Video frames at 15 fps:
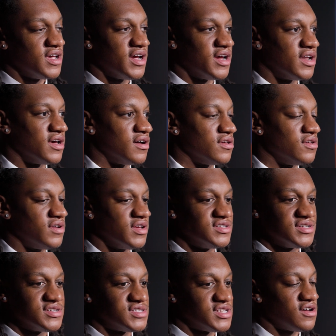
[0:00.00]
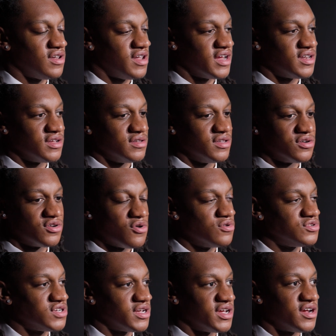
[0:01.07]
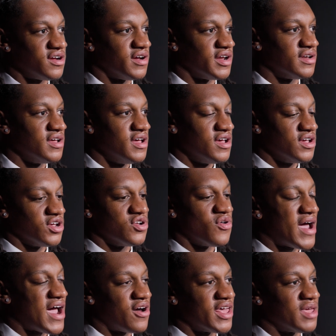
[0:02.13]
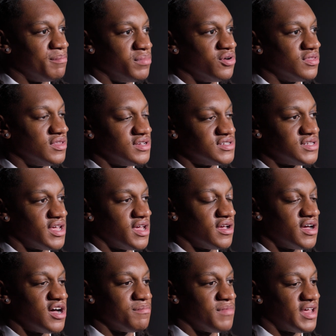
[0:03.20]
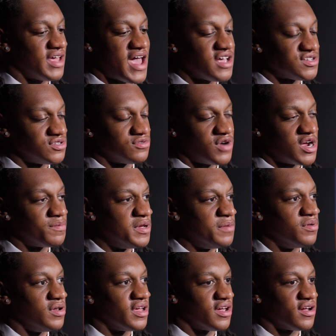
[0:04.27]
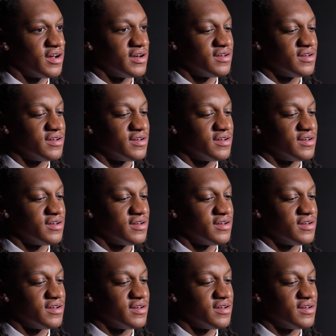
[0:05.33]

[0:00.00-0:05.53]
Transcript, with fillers: And uh, you could just tell like the, the culture here and, you know, how they built this thing up, man, has the right people in here.